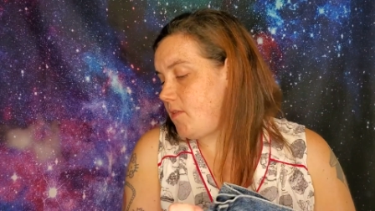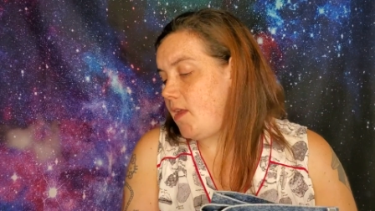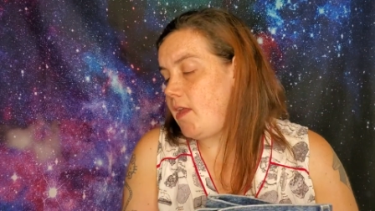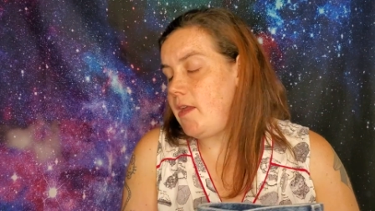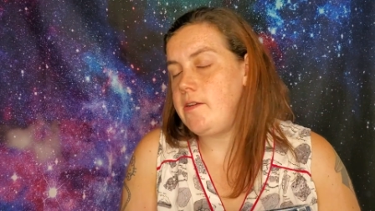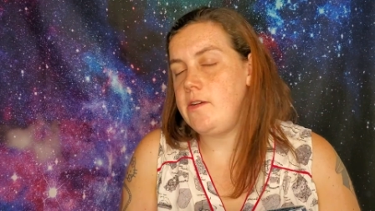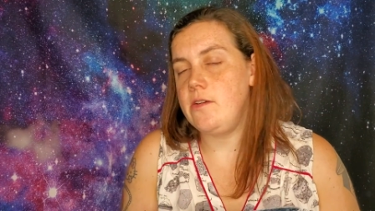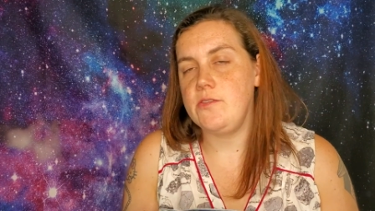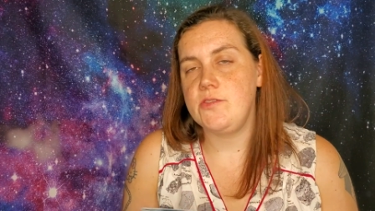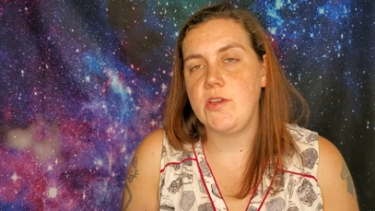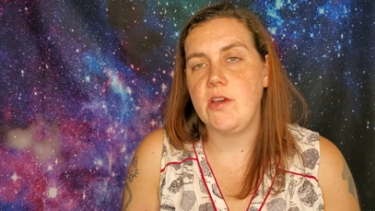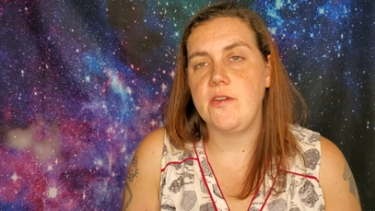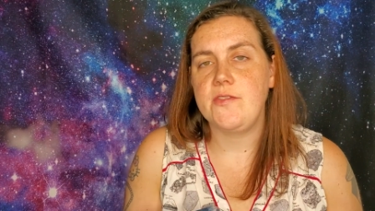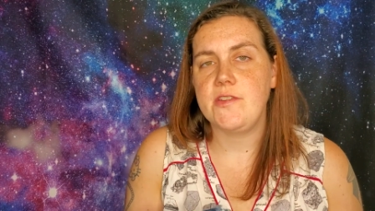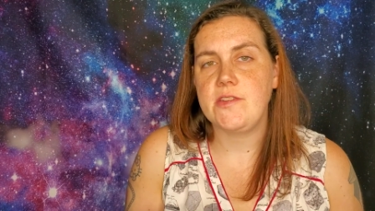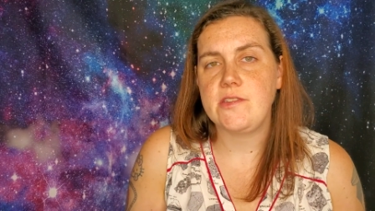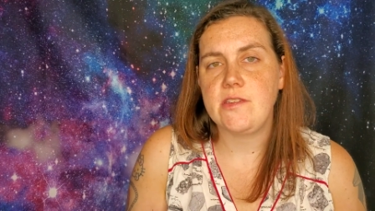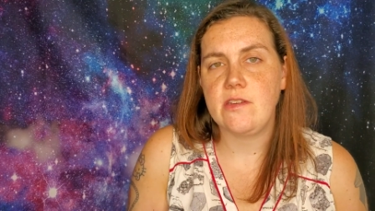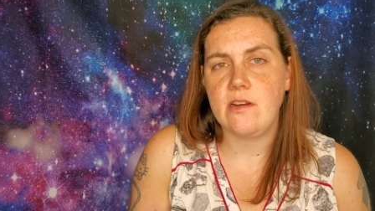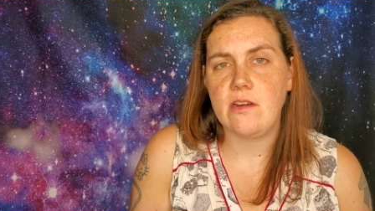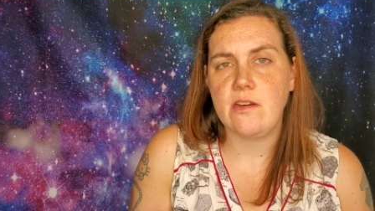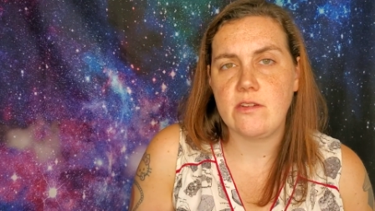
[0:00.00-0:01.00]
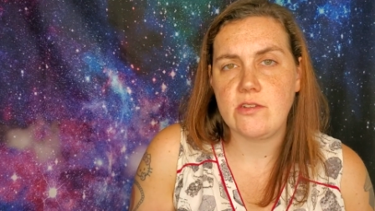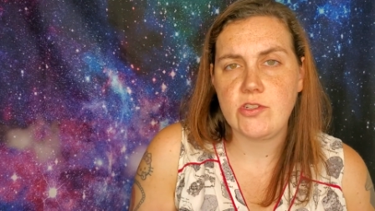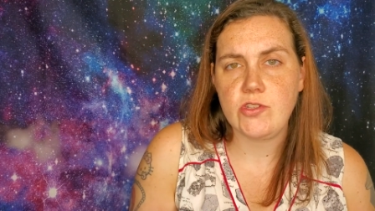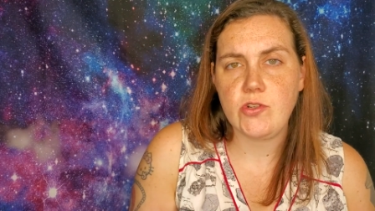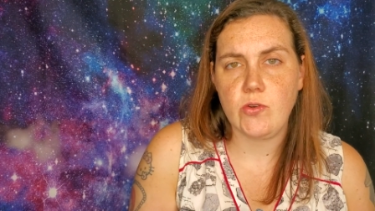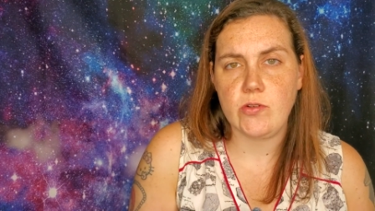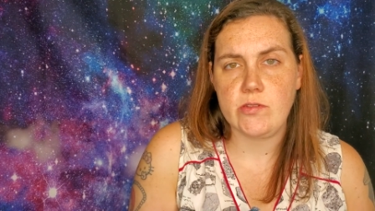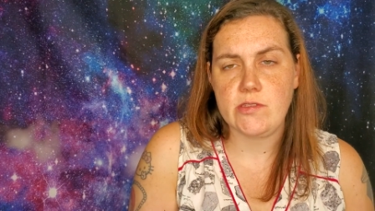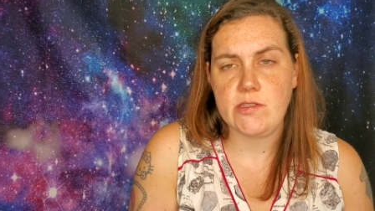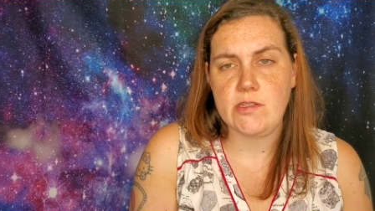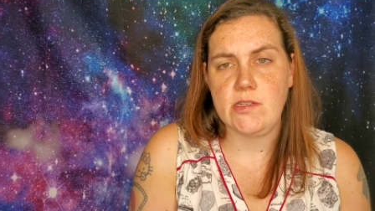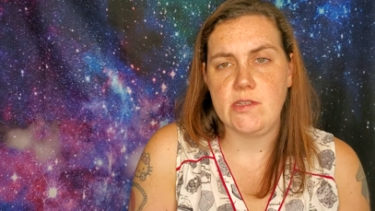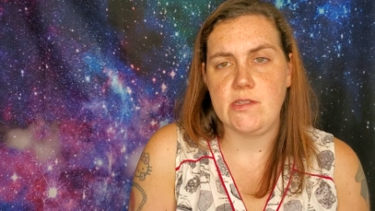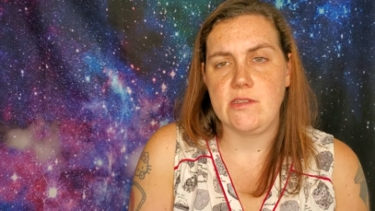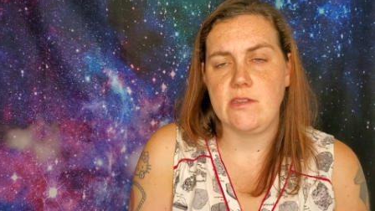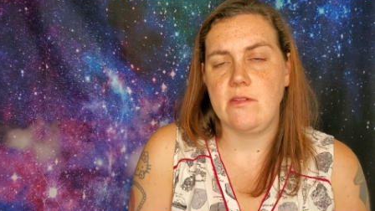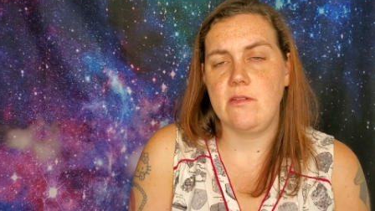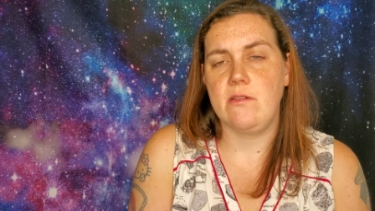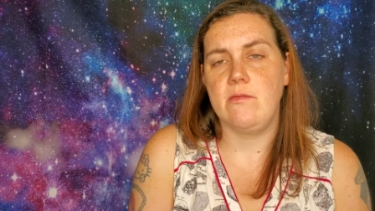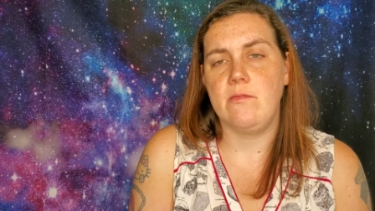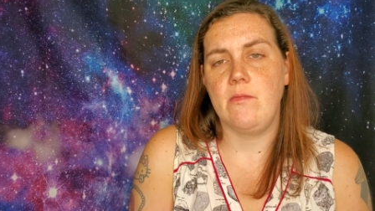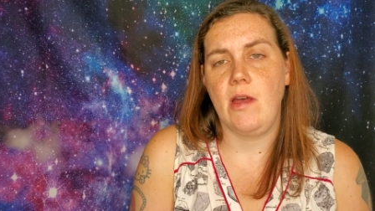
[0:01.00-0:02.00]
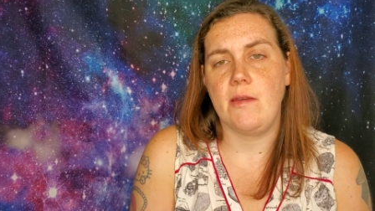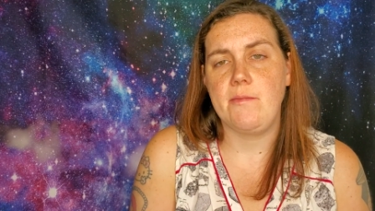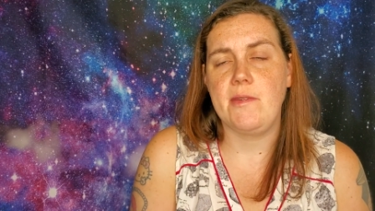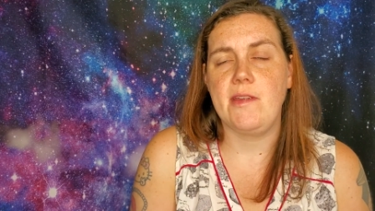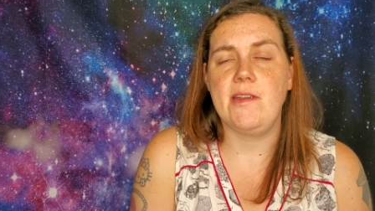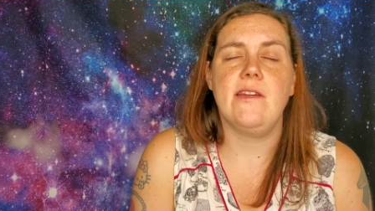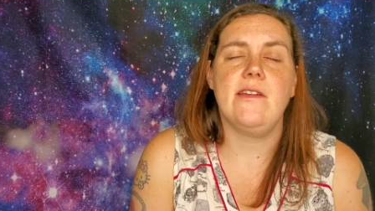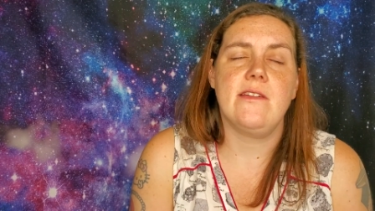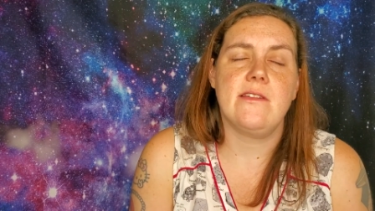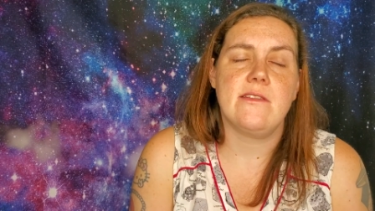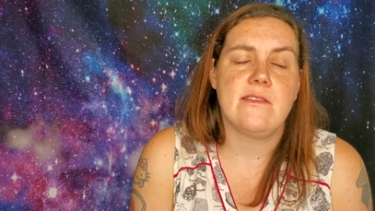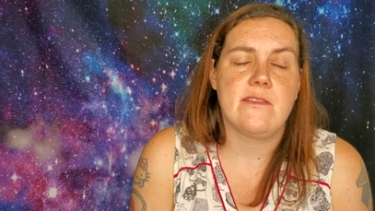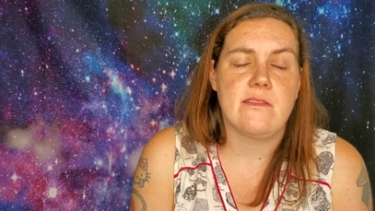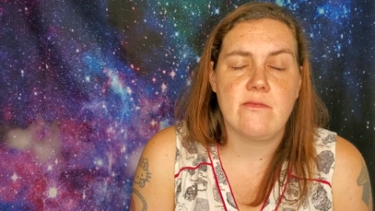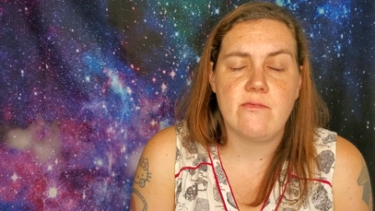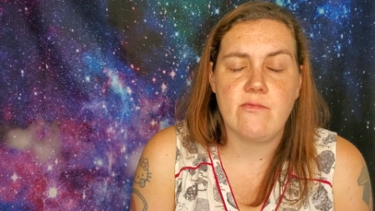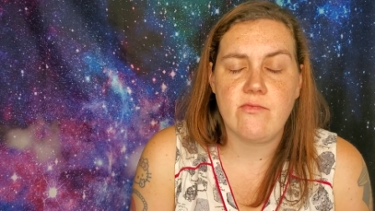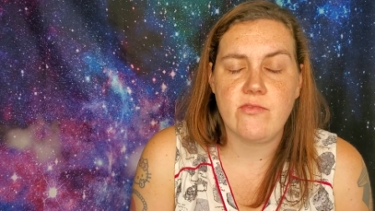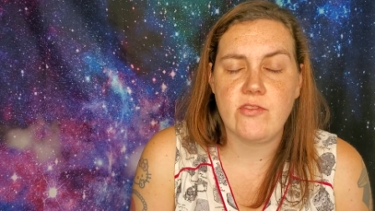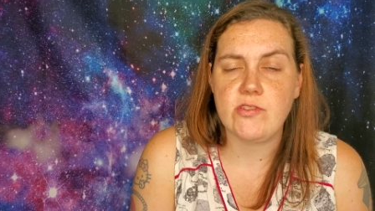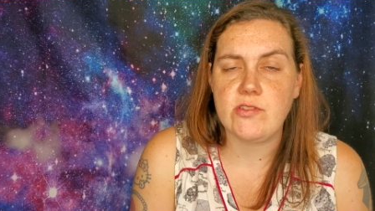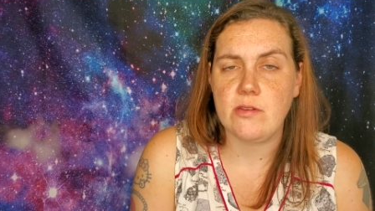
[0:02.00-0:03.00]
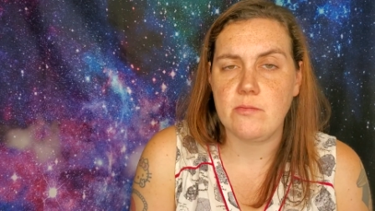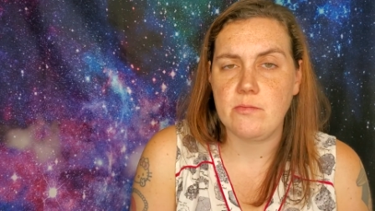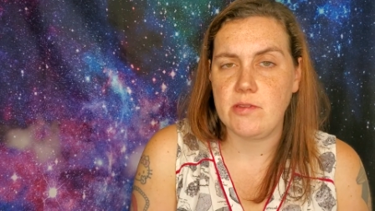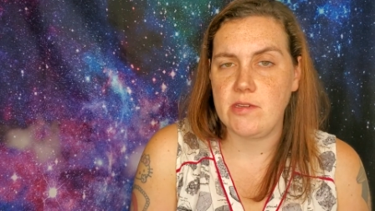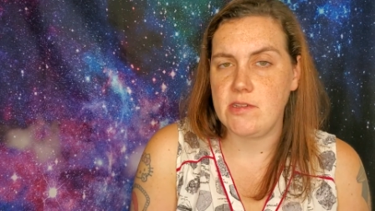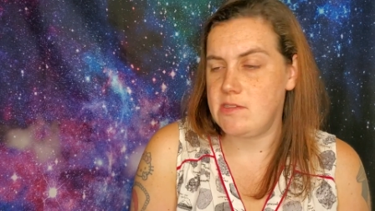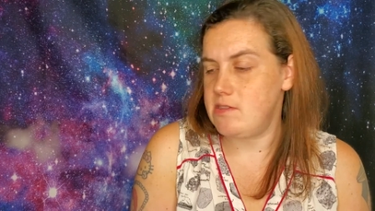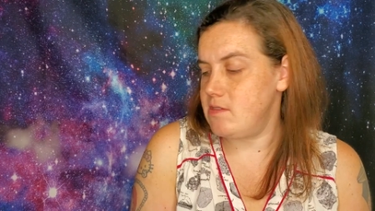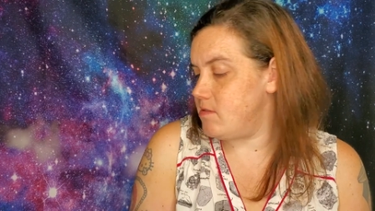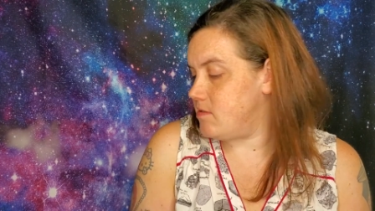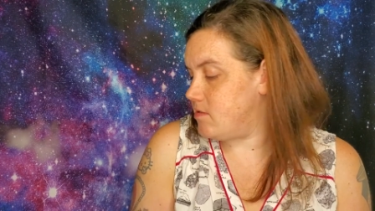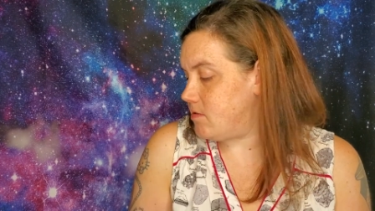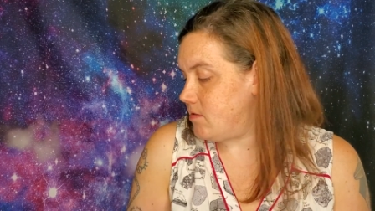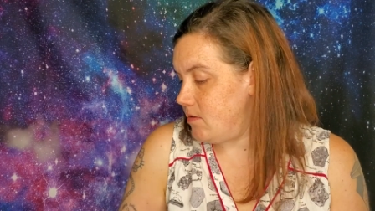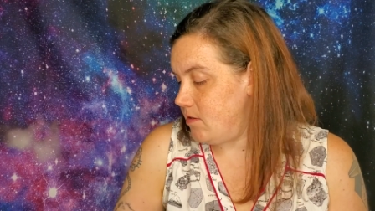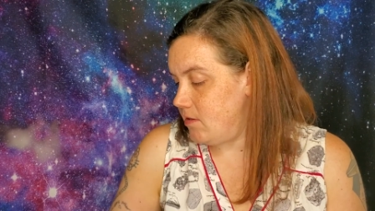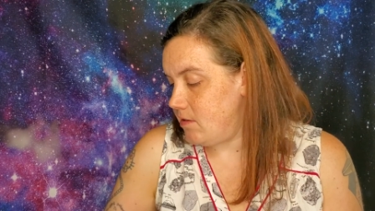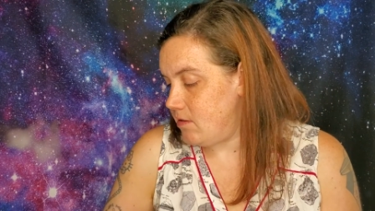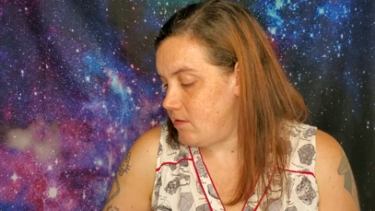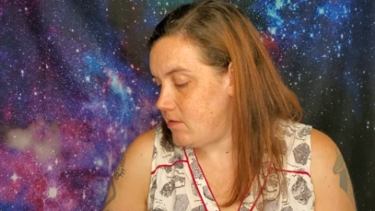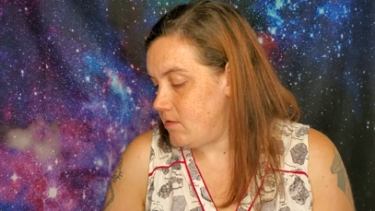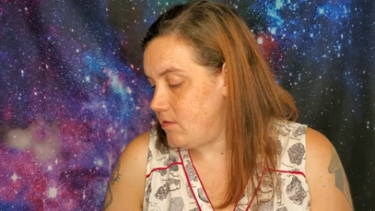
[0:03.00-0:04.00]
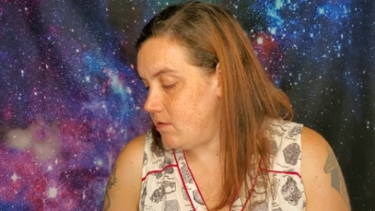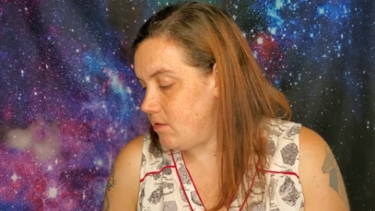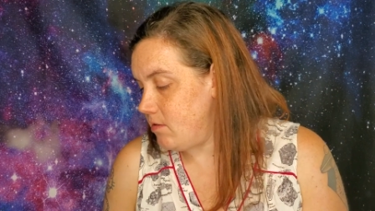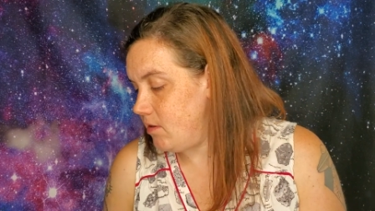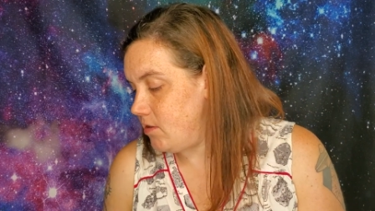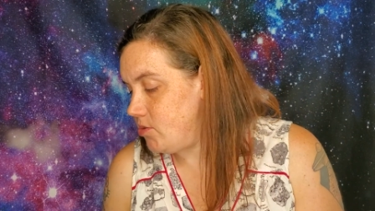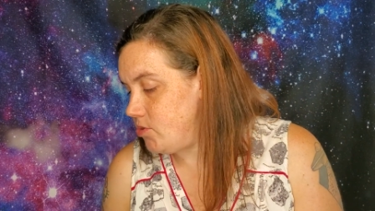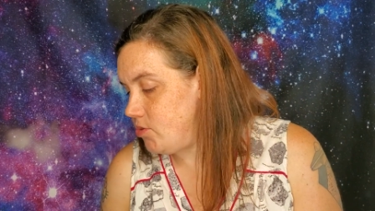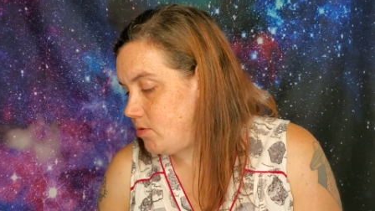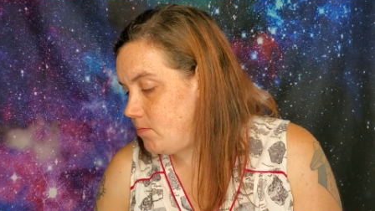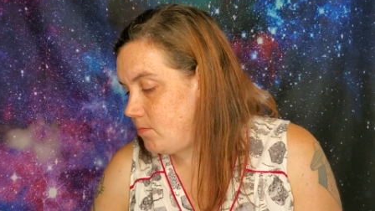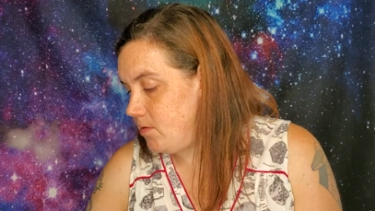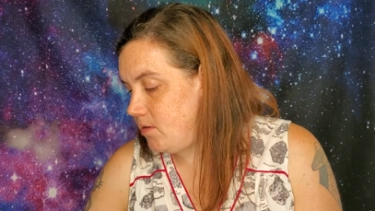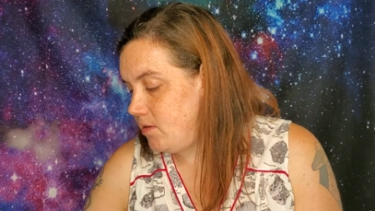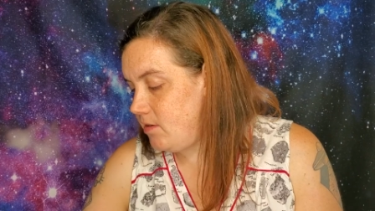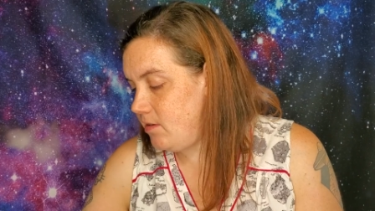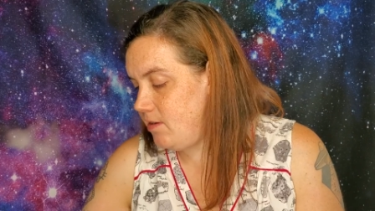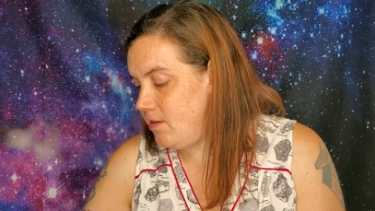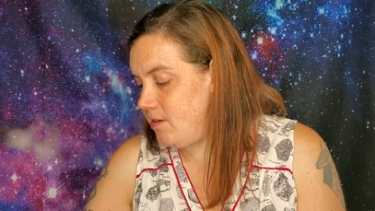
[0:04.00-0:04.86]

I know it's obviously not short season. I mean, it is for some places in the country, but